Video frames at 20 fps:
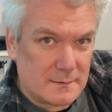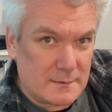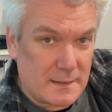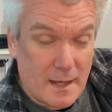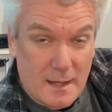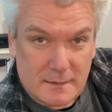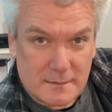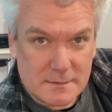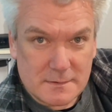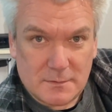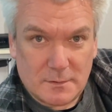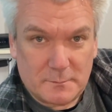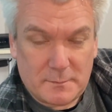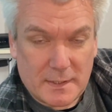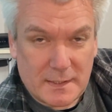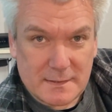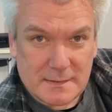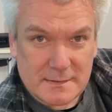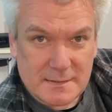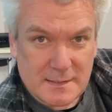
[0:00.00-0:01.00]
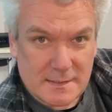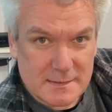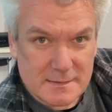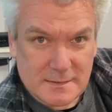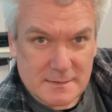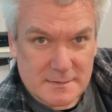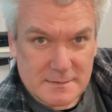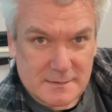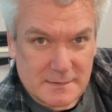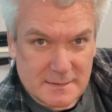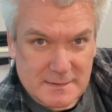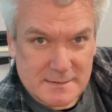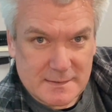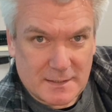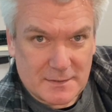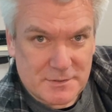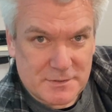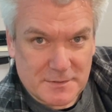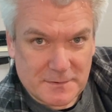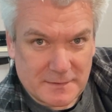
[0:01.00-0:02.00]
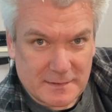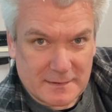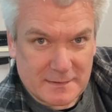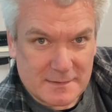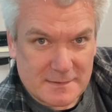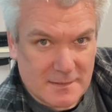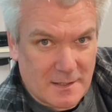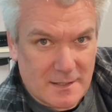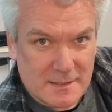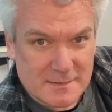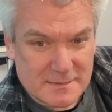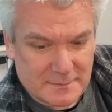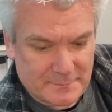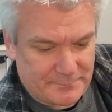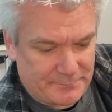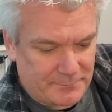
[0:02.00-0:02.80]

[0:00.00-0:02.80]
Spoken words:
Yeah, and there's no buttons because it's touch screen. It's awesome.